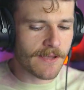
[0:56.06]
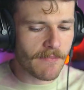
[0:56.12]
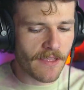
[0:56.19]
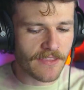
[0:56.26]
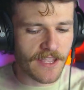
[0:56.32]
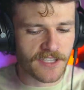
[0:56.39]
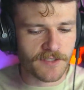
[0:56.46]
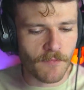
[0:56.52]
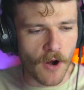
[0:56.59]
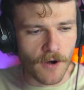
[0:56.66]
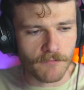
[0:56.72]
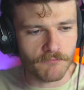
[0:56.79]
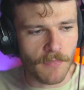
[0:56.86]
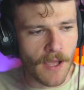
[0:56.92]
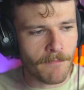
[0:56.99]
I'm not that smart,
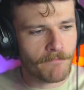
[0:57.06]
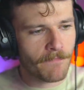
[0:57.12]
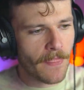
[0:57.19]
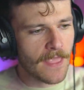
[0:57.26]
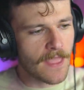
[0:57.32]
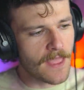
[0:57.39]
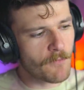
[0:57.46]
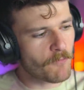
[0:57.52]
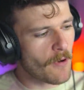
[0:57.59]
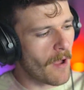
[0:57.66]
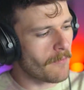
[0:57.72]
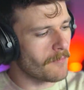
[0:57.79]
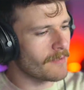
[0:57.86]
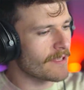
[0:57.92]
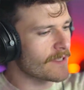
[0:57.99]
but it
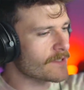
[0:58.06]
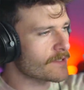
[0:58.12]
probably